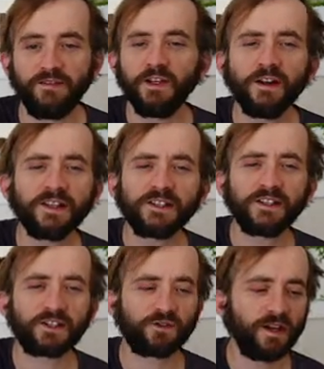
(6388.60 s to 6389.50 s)
VR isn't
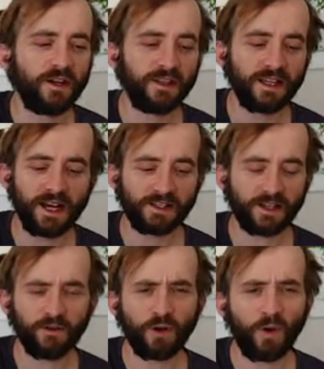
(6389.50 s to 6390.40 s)
a strain on the eyes.
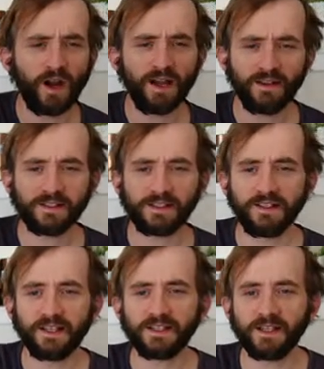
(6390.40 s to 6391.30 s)
I don't know why.
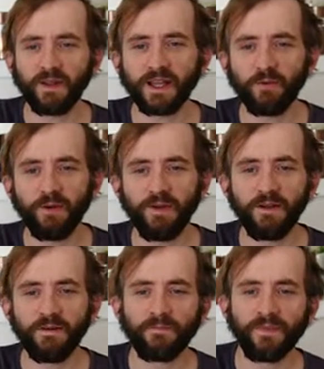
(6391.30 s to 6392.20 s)
It does seem like it would
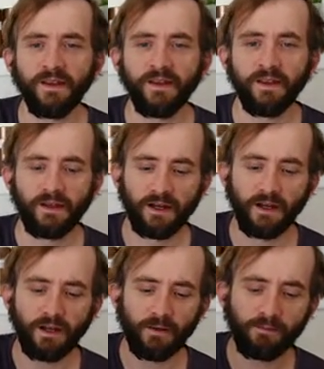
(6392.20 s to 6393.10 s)
be.
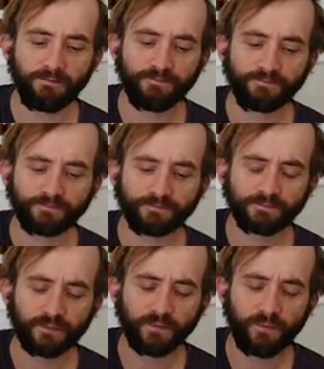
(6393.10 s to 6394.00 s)

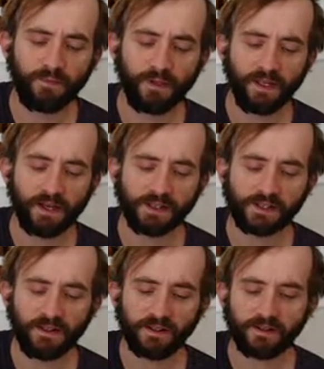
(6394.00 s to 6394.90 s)
But yeah,
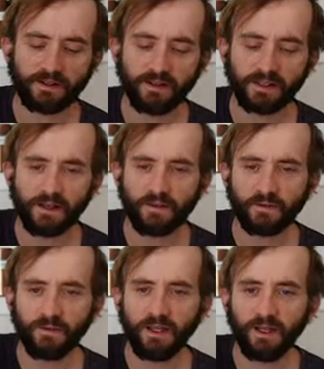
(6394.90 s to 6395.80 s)
it's
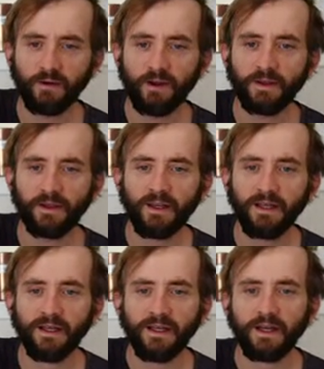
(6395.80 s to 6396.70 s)
not for me anyway.
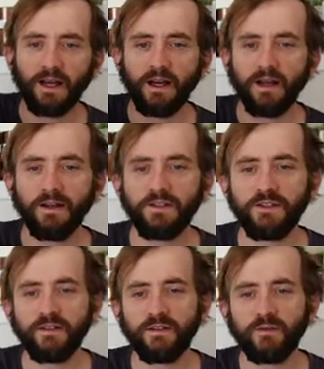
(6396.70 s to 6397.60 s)

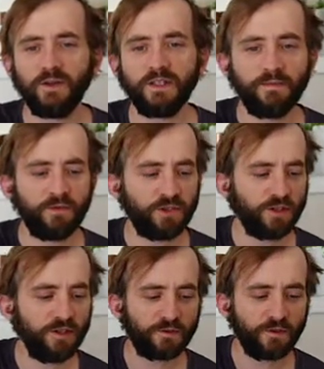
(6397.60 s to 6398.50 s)
What temperature
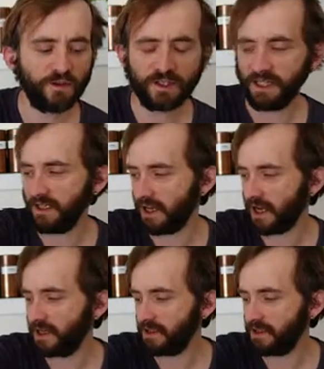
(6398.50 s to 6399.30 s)
do you use for your tea?